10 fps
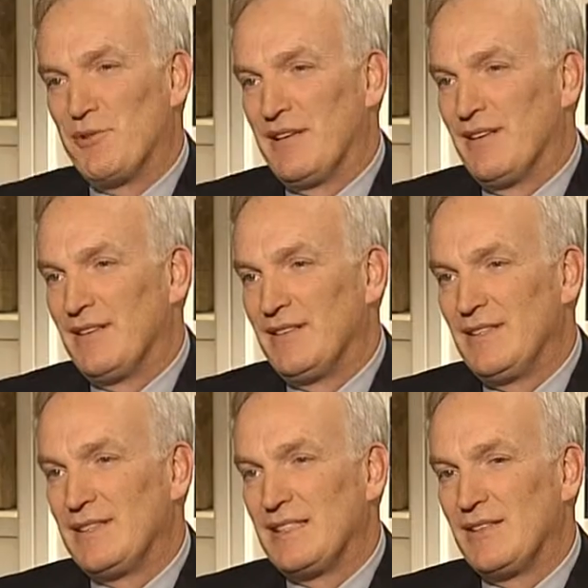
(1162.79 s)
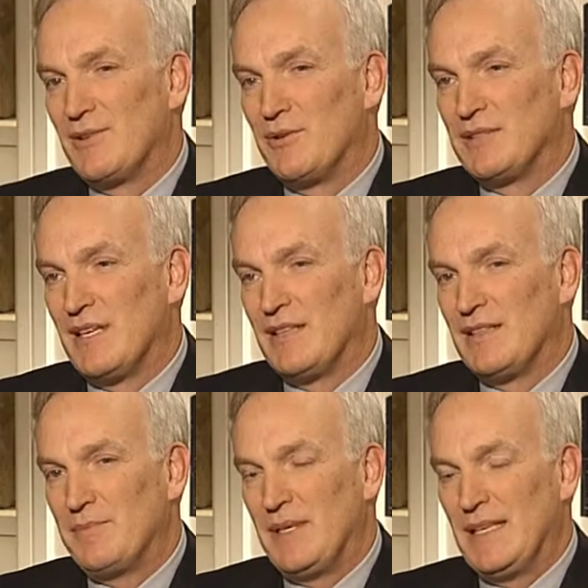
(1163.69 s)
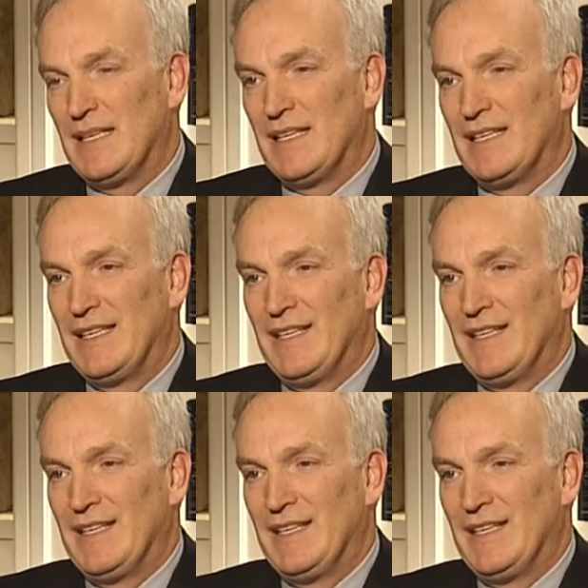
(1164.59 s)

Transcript: going on. It still goes on. I mean,